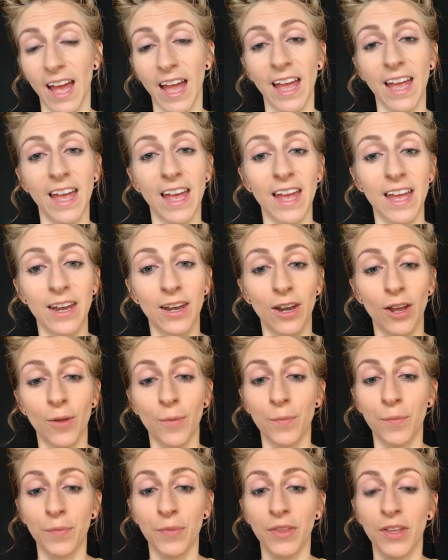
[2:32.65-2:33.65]
And
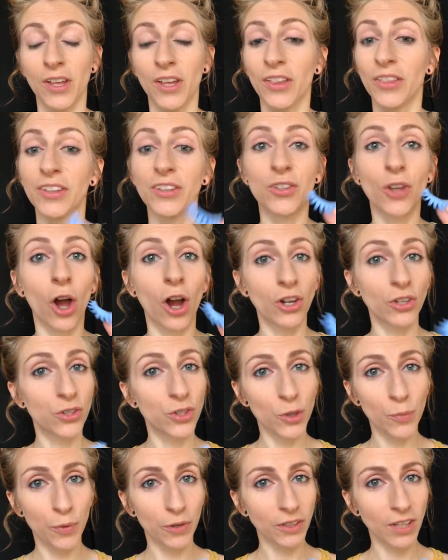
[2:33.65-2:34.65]
these are
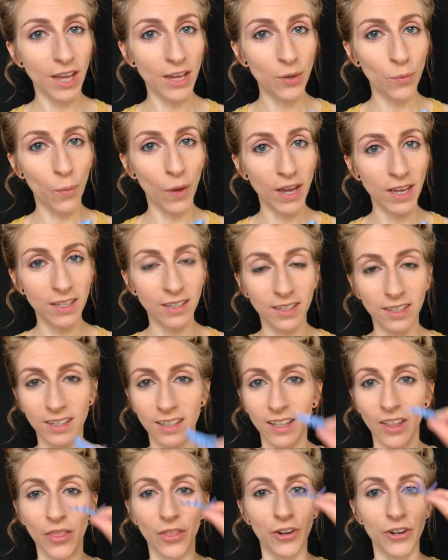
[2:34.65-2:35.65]
super lightweight.
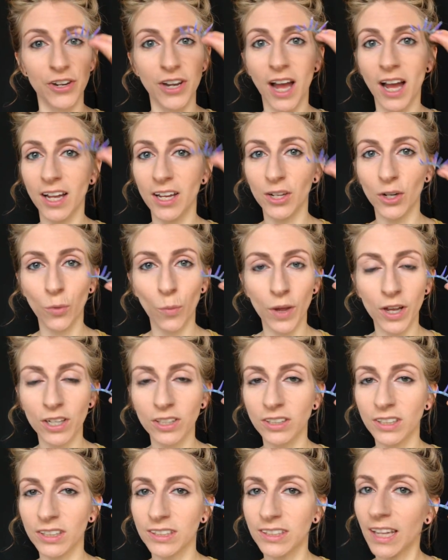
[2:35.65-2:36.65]
They're not going to weigh
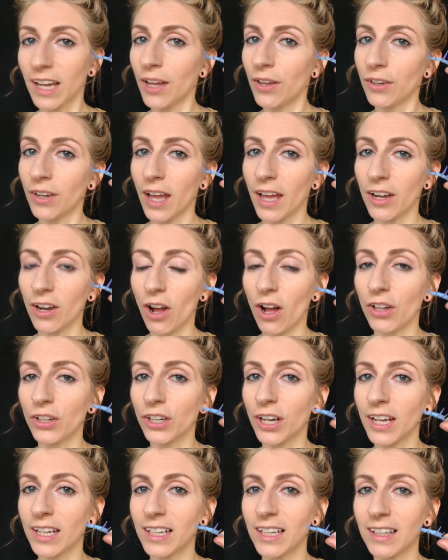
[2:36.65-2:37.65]
your lid down at all
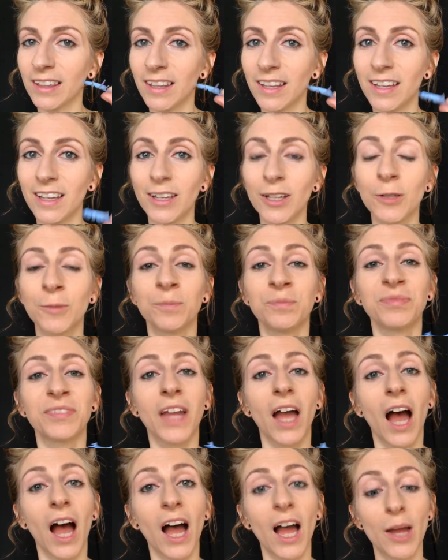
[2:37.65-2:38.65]
or anything.
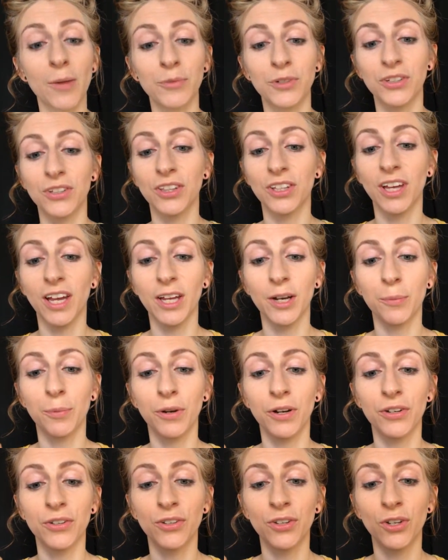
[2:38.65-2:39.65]
I'm just the kind of
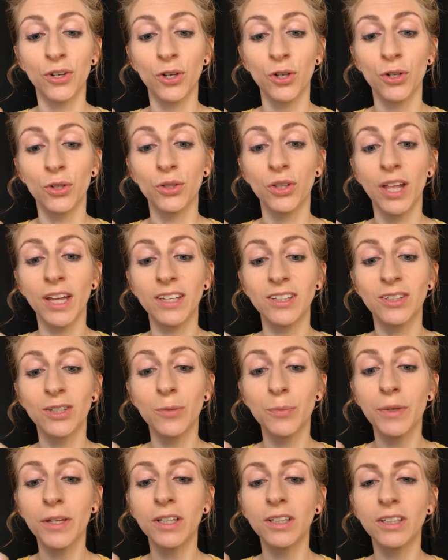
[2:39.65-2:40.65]
person who likes
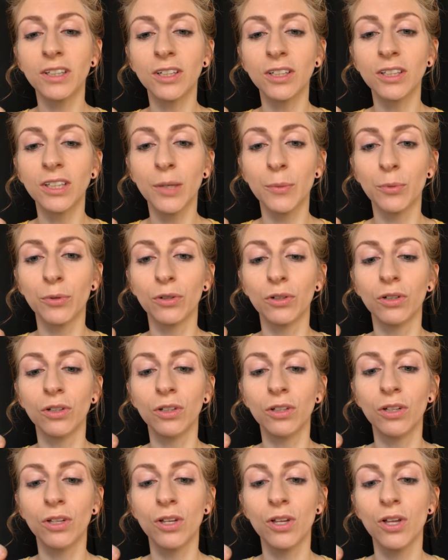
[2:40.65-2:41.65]
to be a little
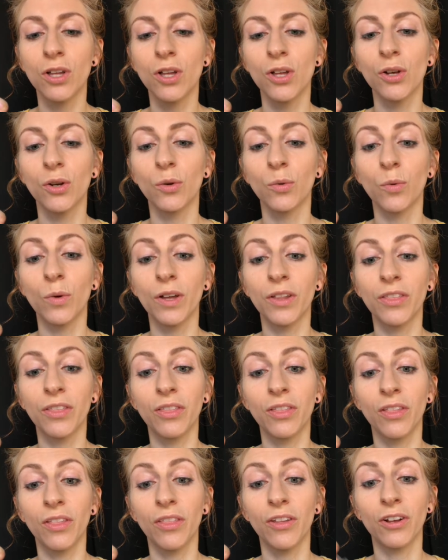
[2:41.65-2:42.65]
liberal
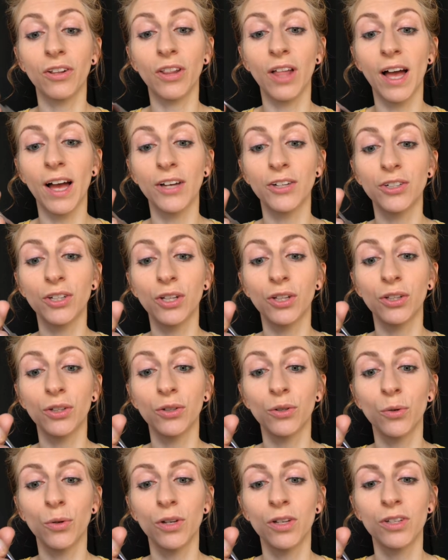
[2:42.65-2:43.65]
with their lash
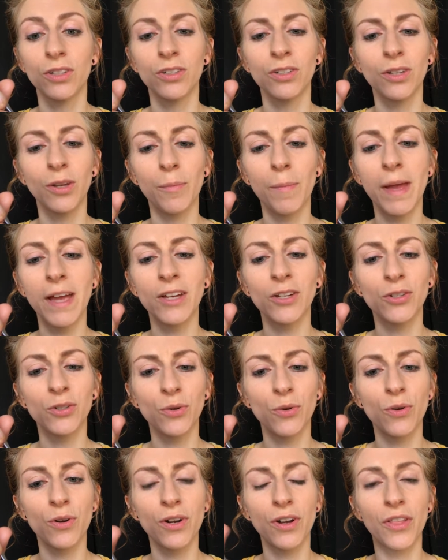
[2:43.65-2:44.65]
glue to make
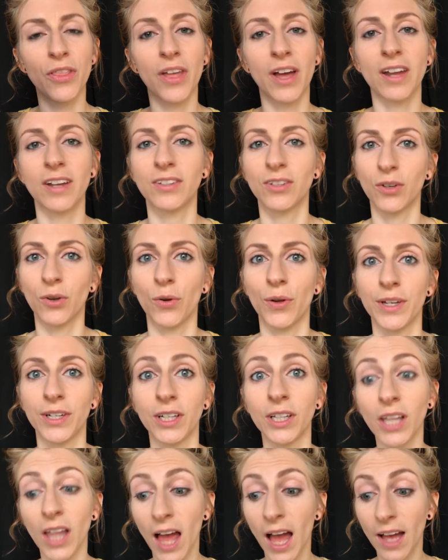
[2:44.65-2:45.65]
sure that it's going
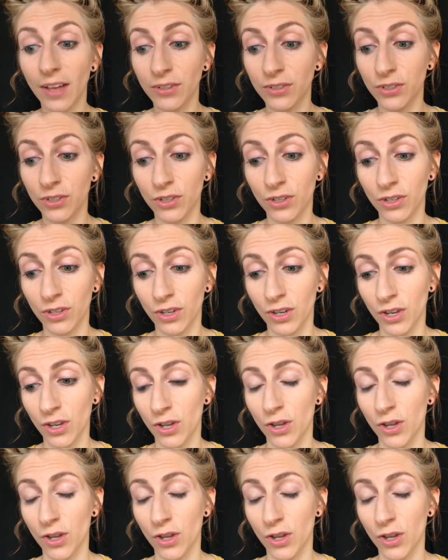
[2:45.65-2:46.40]
to last